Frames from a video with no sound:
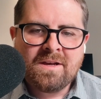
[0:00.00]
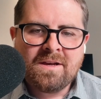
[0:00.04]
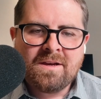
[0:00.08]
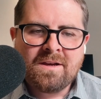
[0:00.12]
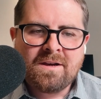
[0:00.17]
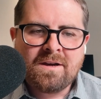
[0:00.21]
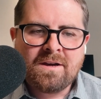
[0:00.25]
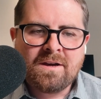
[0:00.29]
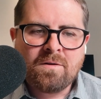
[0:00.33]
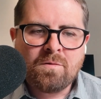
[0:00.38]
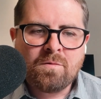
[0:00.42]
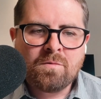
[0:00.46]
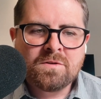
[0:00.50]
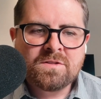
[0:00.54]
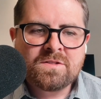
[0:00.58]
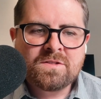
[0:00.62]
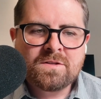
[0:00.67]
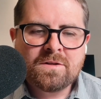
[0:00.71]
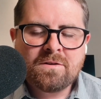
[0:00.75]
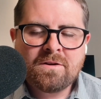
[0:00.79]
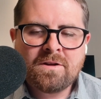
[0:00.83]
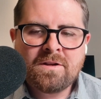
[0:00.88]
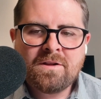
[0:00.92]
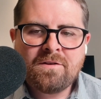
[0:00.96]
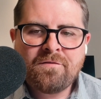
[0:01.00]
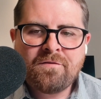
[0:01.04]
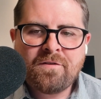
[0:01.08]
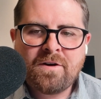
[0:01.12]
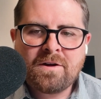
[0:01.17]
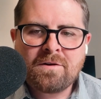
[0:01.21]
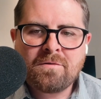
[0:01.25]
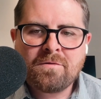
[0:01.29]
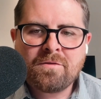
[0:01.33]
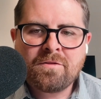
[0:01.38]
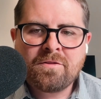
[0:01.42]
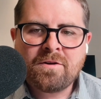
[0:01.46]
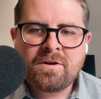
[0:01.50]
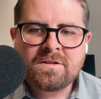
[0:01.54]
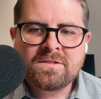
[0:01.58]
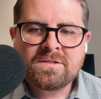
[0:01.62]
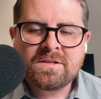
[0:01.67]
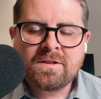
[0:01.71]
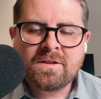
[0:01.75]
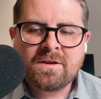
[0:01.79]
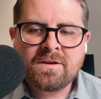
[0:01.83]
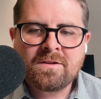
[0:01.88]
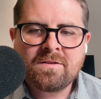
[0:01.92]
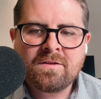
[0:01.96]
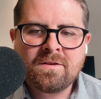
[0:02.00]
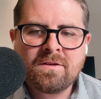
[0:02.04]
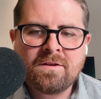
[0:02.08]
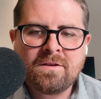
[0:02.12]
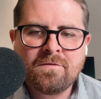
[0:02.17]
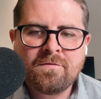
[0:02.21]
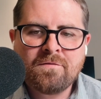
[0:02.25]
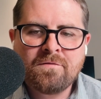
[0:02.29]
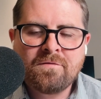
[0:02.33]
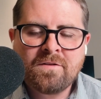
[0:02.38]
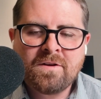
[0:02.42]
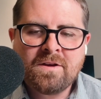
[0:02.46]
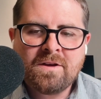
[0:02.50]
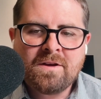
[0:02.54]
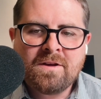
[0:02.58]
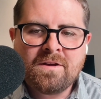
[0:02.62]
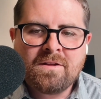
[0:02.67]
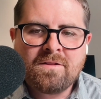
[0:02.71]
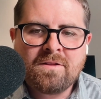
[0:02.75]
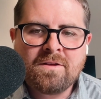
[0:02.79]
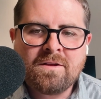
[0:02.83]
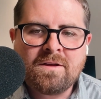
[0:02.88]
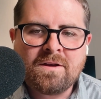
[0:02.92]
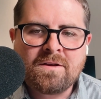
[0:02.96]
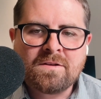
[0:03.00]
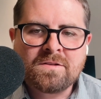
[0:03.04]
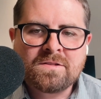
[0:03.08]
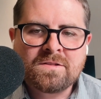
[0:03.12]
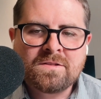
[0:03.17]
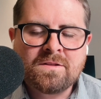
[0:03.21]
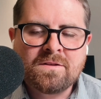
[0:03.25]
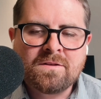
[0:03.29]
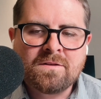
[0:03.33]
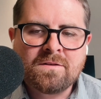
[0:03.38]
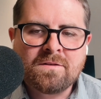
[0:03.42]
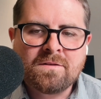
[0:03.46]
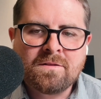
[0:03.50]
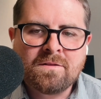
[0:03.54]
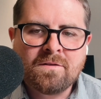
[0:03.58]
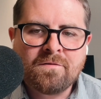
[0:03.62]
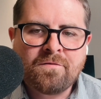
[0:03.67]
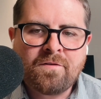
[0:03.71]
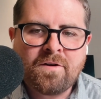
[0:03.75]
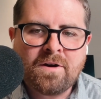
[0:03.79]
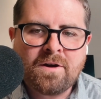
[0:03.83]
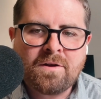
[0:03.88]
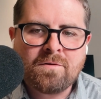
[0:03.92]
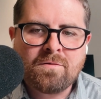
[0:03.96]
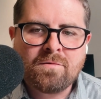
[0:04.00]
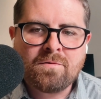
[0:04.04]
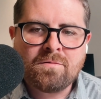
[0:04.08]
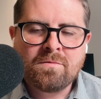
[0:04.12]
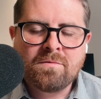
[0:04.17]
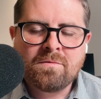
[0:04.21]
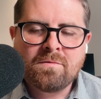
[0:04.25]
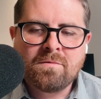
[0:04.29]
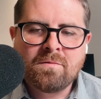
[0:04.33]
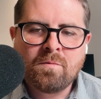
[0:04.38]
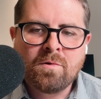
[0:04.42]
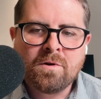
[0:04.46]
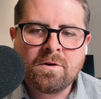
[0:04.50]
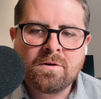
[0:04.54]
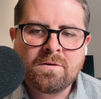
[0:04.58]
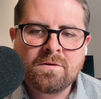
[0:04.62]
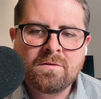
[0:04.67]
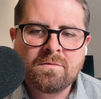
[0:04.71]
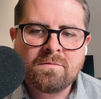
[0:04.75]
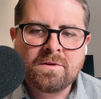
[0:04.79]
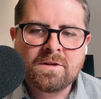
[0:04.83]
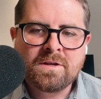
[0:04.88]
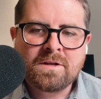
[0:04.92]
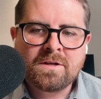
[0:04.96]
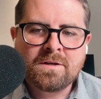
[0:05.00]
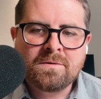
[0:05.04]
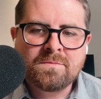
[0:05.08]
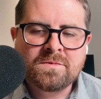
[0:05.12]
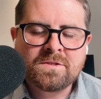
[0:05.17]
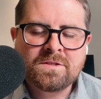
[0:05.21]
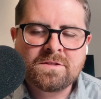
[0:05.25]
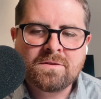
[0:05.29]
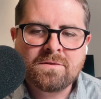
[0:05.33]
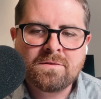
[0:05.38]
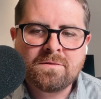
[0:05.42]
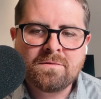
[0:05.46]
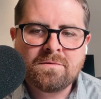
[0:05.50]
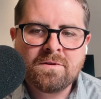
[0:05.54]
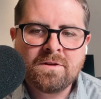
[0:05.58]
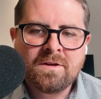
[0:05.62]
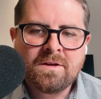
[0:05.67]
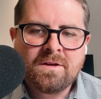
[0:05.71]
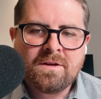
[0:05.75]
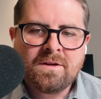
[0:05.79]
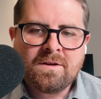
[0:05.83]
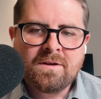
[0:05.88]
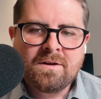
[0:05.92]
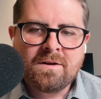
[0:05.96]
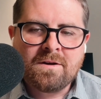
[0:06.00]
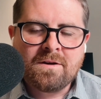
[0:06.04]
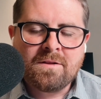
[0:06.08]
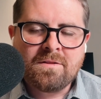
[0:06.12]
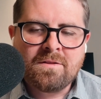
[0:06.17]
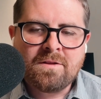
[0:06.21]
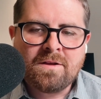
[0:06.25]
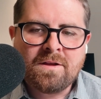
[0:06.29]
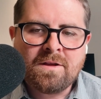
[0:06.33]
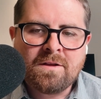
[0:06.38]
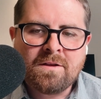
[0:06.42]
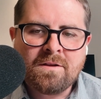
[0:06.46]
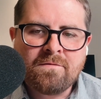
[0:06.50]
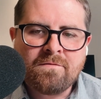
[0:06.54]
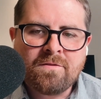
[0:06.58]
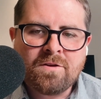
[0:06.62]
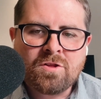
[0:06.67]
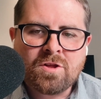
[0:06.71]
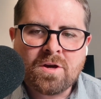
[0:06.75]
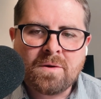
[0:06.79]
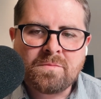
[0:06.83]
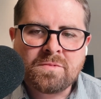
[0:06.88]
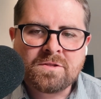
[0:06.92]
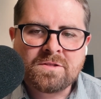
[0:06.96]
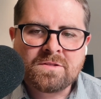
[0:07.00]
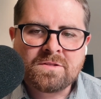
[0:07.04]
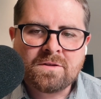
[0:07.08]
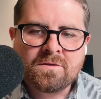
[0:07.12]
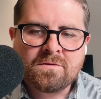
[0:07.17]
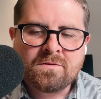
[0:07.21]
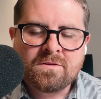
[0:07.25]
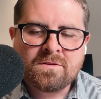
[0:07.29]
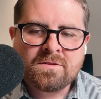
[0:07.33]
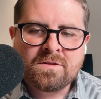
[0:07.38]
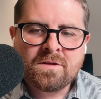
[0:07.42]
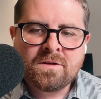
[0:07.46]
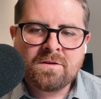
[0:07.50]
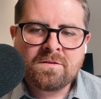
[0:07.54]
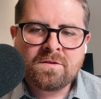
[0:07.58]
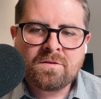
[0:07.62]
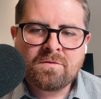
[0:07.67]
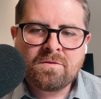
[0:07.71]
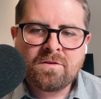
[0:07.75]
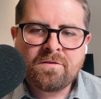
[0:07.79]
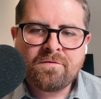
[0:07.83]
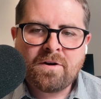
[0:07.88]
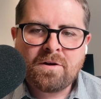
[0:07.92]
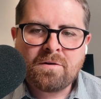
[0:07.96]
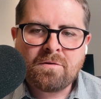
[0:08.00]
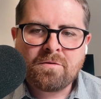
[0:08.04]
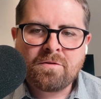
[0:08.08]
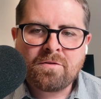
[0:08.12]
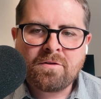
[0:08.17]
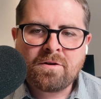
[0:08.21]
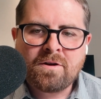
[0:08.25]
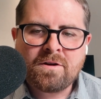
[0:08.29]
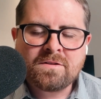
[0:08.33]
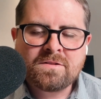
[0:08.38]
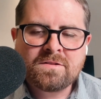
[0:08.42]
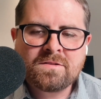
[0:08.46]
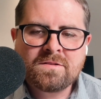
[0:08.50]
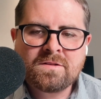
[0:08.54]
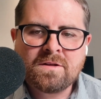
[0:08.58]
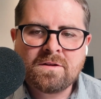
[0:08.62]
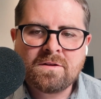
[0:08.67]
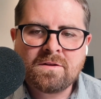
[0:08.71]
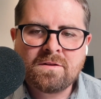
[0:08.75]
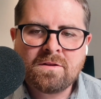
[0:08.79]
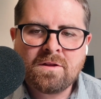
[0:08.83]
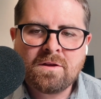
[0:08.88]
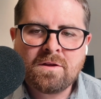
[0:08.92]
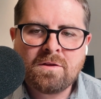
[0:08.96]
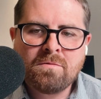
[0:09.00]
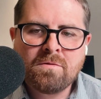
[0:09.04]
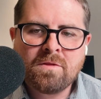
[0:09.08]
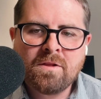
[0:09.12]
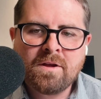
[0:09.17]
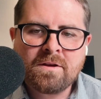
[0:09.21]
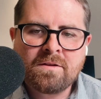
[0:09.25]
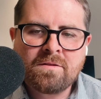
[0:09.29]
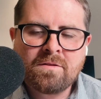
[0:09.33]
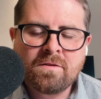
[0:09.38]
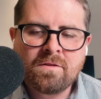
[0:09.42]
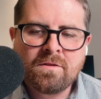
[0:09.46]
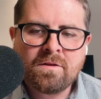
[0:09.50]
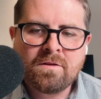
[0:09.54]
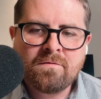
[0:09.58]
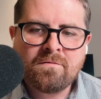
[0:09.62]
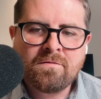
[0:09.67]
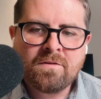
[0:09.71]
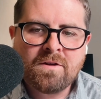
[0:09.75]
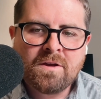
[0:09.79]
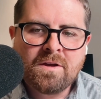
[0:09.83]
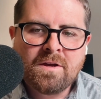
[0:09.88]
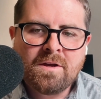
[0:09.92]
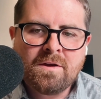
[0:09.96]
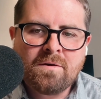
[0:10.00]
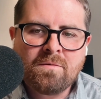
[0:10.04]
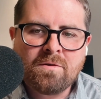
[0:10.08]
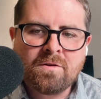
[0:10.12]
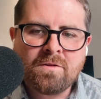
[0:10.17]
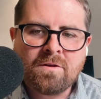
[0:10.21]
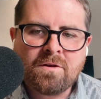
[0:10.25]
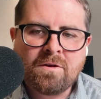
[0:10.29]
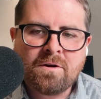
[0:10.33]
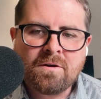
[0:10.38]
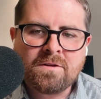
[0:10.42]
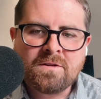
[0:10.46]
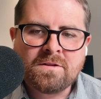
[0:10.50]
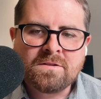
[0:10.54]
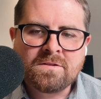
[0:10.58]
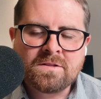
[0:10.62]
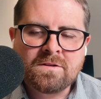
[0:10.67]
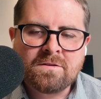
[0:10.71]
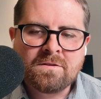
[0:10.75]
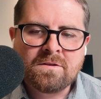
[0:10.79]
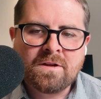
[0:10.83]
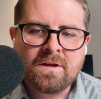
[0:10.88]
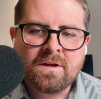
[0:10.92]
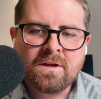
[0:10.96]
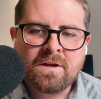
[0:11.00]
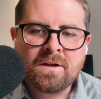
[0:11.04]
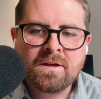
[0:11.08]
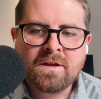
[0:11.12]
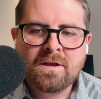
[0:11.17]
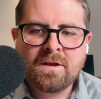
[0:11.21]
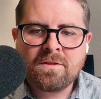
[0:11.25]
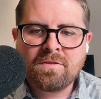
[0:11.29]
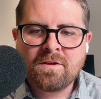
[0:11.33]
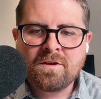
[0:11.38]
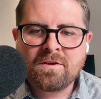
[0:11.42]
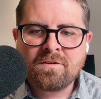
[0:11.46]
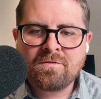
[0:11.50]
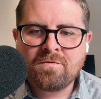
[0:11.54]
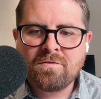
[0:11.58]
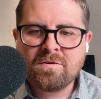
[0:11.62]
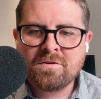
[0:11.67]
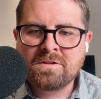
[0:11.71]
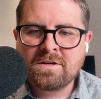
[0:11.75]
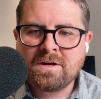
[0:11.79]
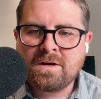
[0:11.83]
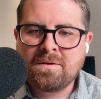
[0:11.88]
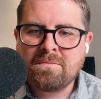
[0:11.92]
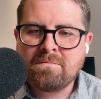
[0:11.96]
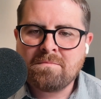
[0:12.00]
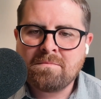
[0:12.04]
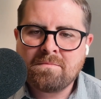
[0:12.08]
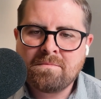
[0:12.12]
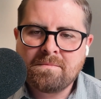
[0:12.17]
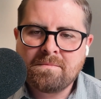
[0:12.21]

uh, was there any final thoughts i'd like to give the guests the the final word when it comes to uh, the end of each episode. Is, is there any final thoughts that, that you would like to leave with the audience here today? And again, thanks for your time.